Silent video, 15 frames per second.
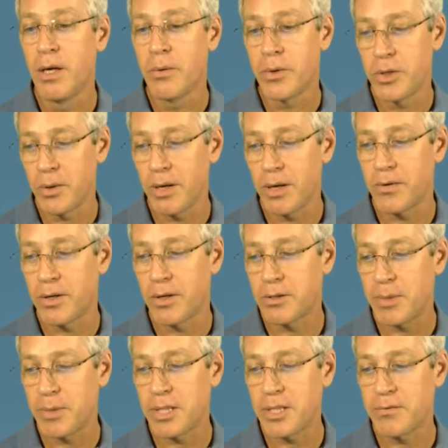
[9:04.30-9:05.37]
We do have an
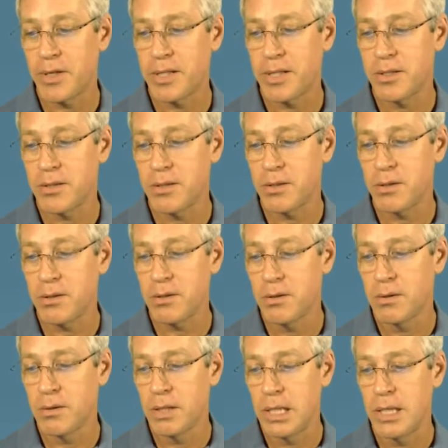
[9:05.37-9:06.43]
unspecified still,
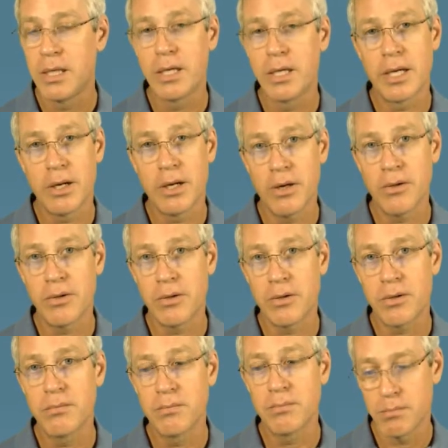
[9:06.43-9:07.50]
and
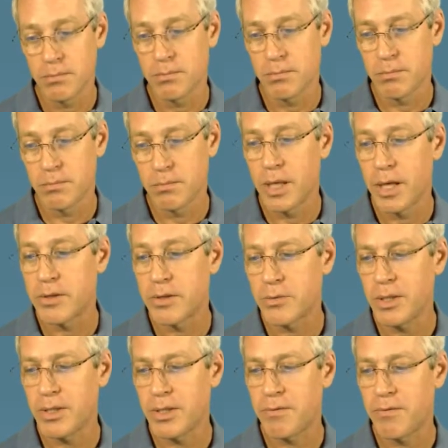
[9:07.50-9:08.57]
other, as
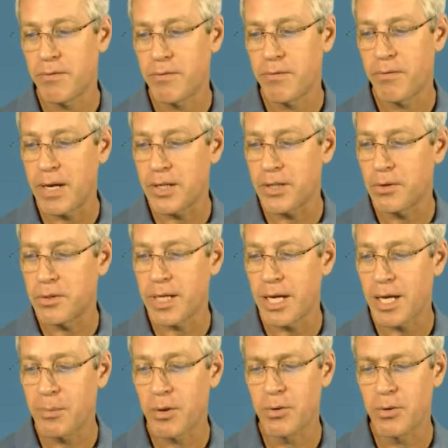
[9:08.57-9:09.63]
well as
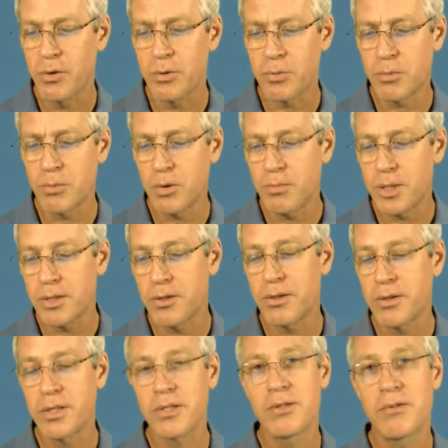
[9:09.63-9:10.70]
fascioscapulohumeral muscular
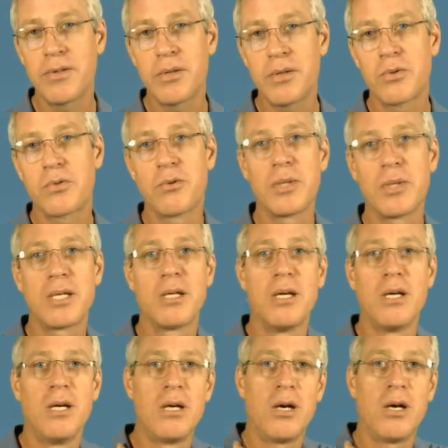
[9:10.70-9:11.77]
dystrophy, which would be
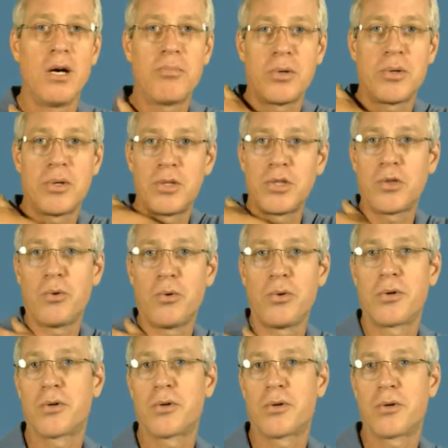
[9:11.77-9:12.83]
upper
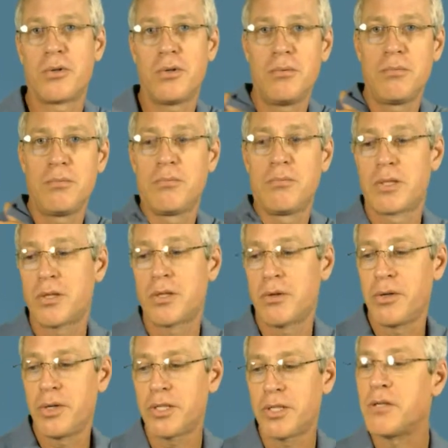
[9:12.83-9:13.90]
shoulder girdle muscular
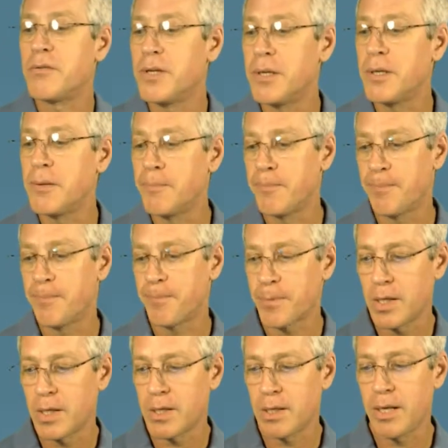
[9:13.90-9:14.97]
dystrophy.
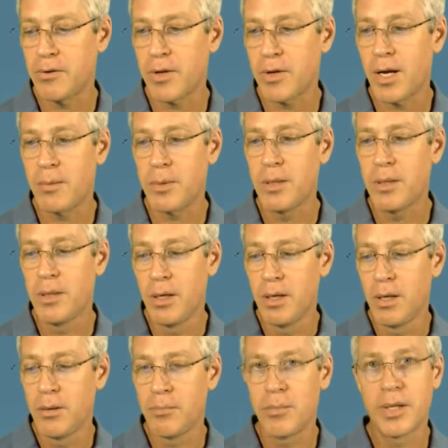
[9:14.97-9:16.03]
Less common,
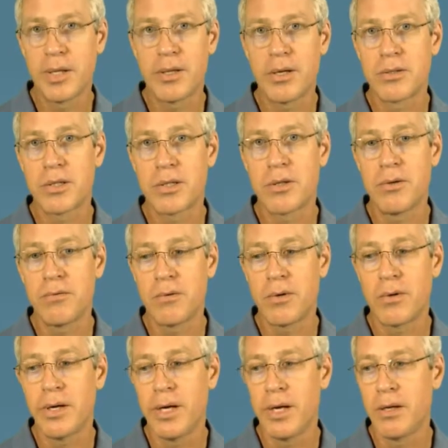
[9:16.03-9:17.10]
but there's a code for it.